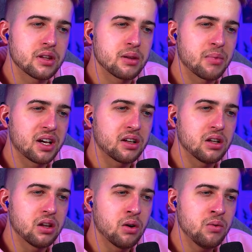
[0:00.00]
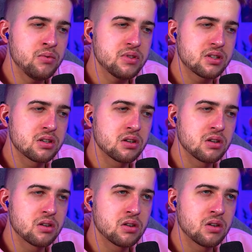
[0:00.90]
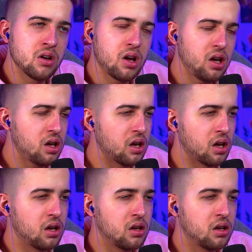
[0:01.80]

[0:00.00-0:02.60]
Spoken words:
They're my clones? Huh.